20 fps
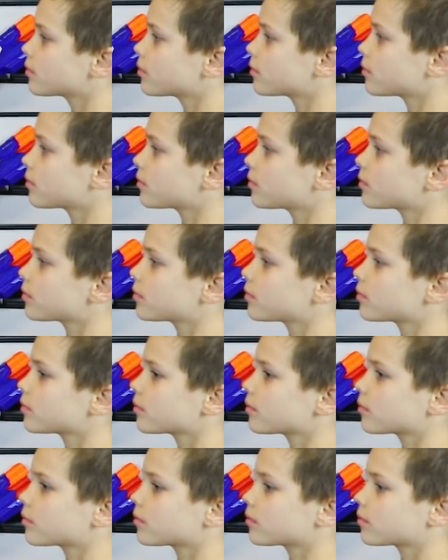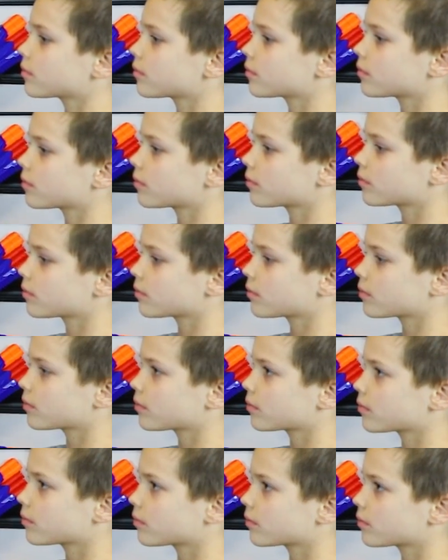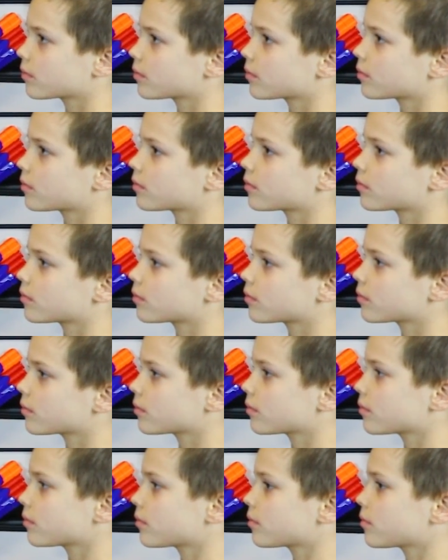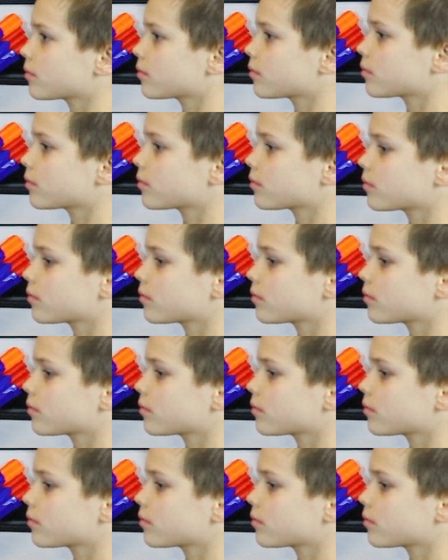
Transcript: The person shown says nothing.